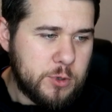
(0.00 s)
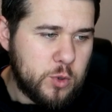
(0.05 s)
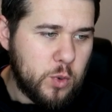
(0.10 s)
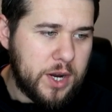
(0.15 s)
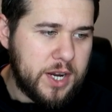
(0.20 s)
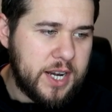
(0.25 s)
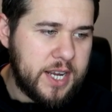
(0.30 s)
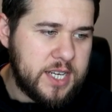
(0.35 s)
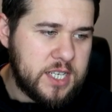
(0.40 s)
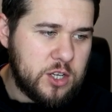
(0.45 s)

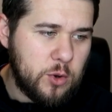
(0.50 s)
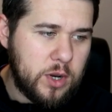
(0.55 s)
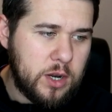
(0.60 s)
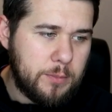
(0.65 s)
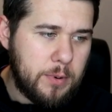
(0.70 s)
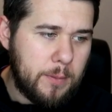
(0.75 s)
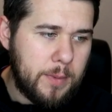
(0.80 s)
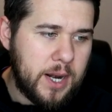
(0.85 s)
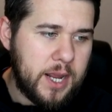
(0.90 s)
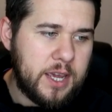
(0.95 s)
between these two in
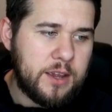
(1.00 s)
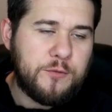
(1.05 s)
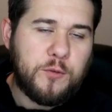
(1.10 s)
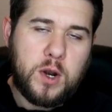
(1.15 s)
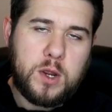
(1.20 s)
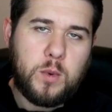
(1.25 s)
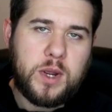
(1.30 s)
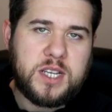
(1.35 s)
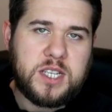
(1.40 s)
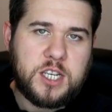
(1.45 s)
the Premier League,
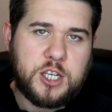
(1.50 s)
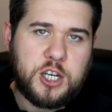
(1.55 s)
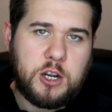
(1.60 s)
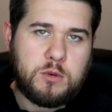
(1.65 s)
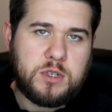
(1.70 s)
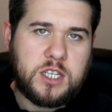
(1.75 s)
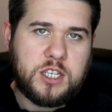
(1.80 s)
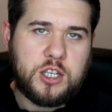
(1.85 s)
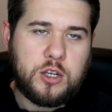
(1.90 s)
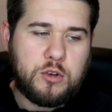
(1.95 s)
three wins to
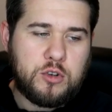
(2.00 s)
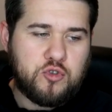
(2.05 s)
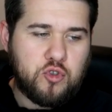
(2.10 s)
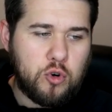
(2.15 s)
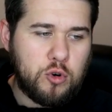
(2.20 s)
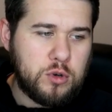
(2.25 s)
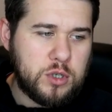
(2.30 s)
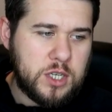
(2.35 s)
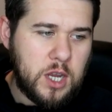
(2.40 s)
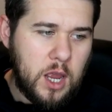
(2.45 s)
Chelsea, two
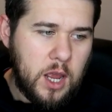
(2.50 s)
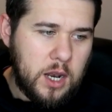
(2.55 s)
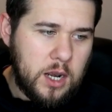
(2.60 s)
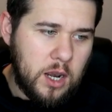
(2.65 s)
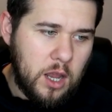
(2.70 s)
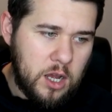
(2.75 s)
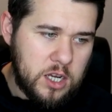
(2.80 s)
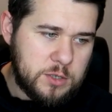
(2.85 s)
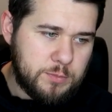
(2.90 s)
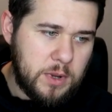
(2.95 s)
draws.
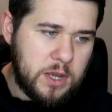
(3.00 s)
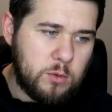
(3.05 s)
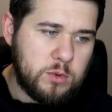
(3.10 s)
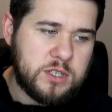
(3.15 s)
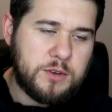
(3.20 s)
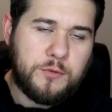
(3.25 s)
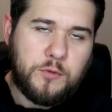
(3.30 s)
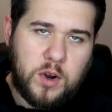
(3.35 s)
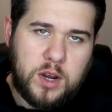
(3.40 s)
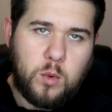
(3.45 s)
Last meet
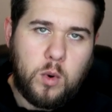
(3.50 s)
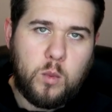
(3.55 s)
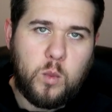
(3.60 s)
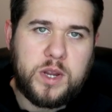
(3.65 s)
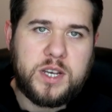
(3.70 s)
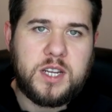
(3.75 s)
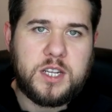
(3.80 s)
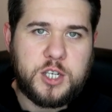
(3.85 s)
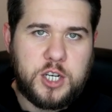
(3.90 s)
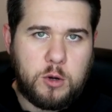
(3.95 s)
was a 3-1
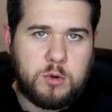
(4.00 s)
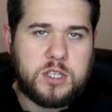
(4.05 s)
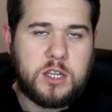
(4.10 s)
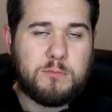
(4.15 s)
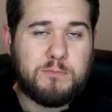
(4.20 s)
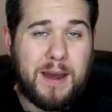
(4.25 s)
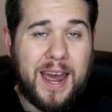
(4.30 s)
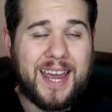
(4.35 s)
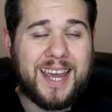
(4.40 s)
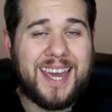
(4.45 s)
win to Chelsea
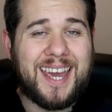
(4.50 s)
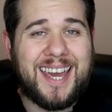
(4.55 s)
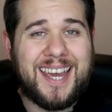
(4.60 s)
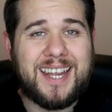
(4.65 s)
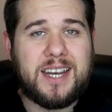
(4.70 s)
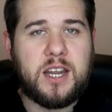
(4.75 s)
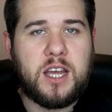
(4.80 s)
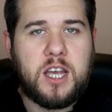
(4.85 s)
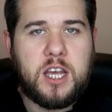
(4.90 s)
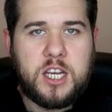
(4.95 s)
back
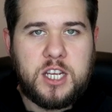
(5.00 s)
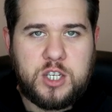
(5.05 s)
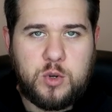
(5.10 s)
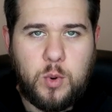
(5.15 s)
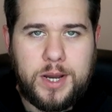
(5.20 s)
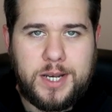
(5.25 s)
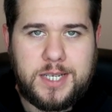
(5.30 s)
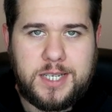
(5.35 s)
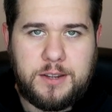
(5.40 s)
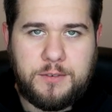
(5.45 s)
in
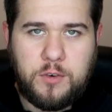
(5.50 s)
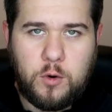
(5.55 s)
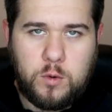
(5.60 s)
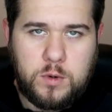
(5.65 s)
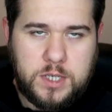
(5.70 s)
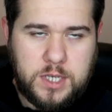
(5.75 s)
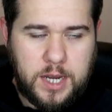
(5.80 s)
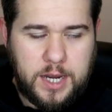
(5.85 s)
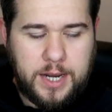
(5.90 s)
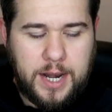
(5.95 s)

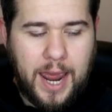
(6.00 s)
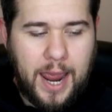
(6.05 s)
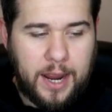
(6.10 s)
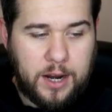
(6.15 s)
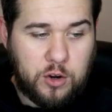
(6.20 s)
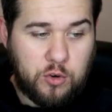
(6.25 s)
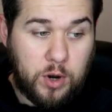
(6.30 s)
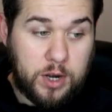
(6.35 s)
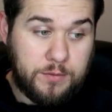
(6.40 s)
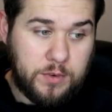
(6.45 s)
2014
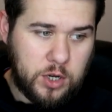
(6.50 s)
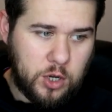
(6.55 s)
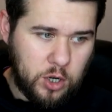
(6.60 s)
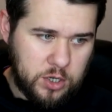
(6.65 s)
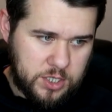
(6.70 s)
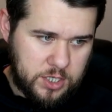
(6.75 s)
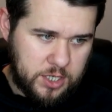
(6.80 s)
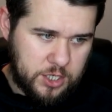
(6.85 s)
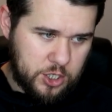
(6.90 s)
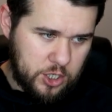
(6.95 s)
at Craven
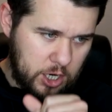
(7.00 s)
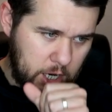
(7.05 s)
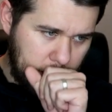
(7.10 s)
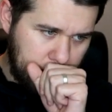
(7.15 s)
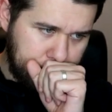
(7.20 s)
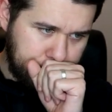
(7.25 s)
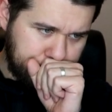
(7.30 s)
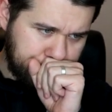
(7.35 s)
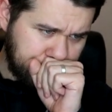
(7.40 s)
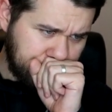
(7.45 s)
Cottage.
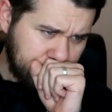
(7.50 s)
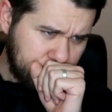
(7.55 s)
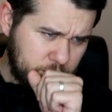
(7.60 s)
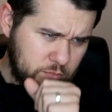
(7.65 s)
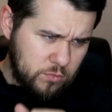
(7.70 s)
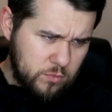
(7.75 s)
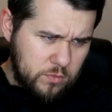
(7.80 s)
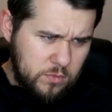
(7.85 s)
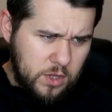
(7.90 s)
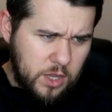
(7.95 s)

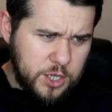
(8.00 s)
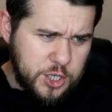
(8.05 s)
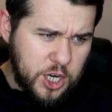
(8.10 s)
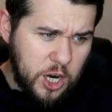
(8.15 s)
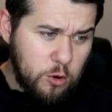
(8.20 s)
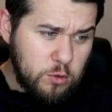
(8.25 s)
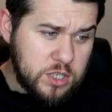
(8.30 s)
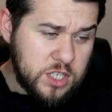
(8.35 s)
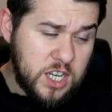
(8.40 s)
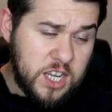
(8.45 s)

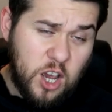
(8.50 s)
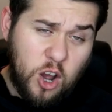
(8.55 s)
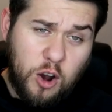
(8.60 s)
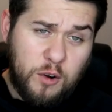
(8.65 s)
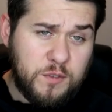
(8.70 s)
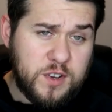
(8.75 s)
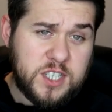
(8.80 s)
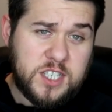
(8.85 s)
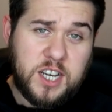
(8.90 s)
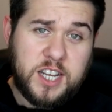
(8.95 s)
Chelsea,
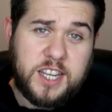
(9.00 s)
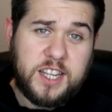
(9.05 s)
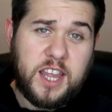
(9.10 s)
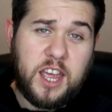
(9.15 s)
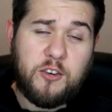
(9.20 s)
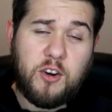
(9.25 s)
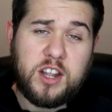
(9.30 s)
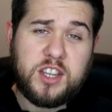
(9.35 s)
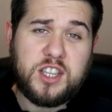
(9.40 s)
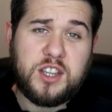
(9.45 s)
obviously,
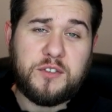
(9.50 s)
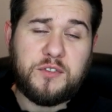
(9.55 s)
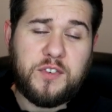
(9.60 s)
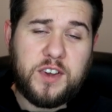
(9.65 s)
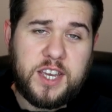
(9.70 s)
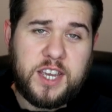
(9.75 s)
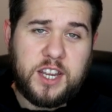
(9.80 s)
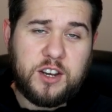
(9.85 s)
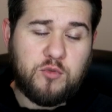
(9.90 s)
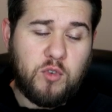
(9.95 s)
their
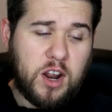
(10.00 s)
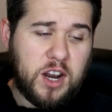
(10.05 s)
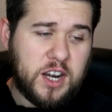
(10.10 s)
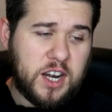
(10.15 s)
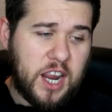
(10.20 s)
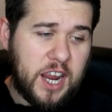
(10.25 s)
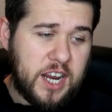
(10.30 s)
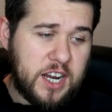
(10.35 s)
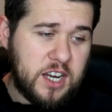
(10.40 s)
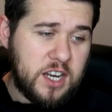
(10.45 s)
undefeated
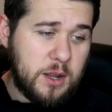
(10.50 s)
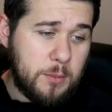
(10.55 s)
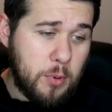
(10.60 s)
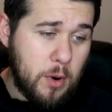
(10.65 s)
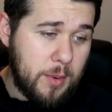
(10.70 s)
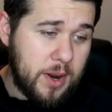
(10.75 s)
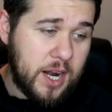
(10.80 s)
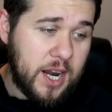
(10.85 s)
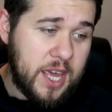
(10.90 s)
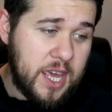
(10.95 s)
run in the
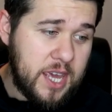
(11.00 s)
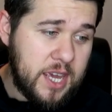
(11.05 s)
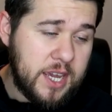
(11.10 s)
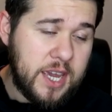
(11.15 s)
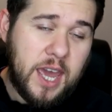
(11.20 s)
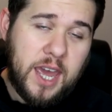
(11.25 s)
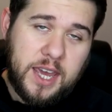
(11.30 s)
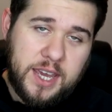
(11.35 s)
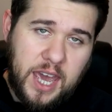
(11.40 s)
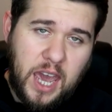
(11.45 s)
Premier
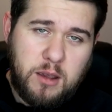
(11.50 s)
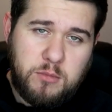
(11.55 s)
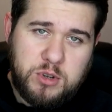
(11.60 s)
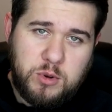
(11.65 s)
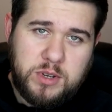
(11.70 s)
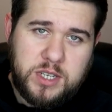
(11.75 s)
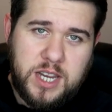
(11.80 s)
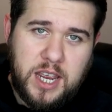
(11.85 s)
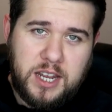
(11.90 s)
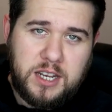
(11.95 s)
League came
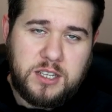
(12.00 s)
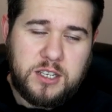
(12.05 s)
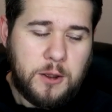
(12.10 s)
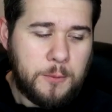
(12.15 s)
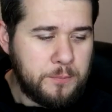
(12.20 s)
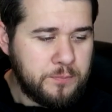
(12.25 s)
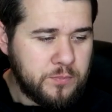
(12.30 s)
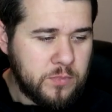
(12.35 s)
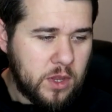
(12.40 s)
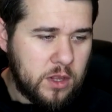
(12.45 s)
to its
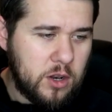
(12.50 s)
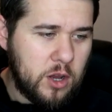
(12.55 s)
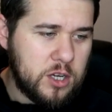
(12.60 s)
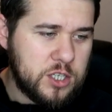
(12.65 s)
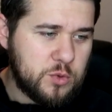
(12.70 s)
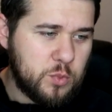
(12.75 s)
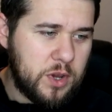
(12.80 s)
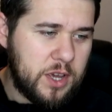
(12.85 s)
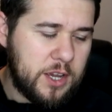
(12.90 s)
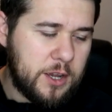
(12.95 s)
end
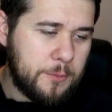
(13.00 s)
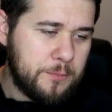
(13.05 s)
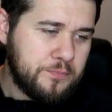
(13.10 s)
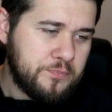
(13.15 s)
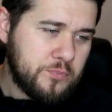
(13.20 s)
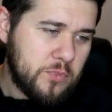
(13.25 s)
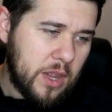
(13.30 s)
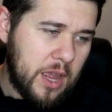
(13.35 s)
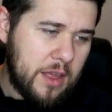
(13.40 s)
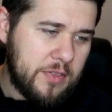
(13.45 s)
last week
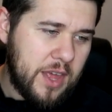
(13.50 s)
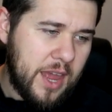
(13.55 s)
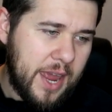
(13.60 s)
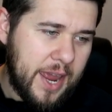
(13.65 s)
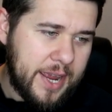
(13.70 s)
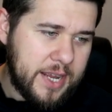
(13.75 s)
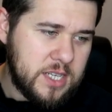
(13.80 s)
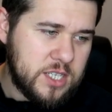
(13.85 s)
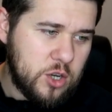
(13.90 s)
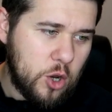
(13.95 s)
at the
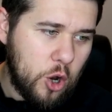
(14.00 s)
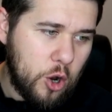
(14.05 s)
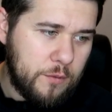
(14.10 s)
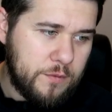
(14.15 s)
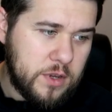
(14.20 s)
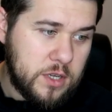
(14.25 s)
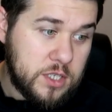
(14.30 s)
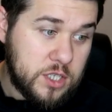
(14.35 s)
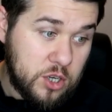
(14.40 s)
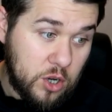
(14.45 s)
hands
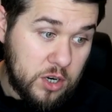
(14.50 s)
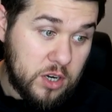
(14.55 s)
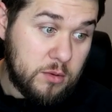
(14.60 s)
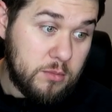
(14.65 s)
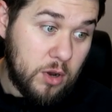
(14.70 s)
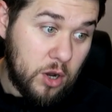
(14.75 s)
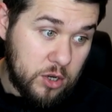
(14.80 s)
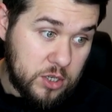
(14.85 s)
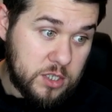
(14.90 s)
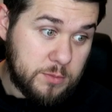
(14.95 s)
of
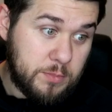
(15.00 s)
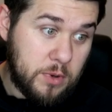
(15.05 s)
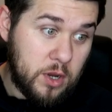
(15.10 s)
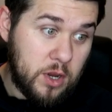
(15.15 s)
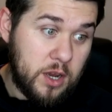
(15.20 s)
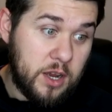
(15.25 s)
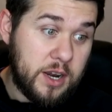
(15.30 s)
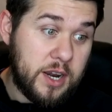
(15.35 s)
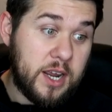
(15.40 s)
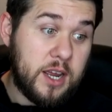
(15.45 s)
Tottenham Hotspur.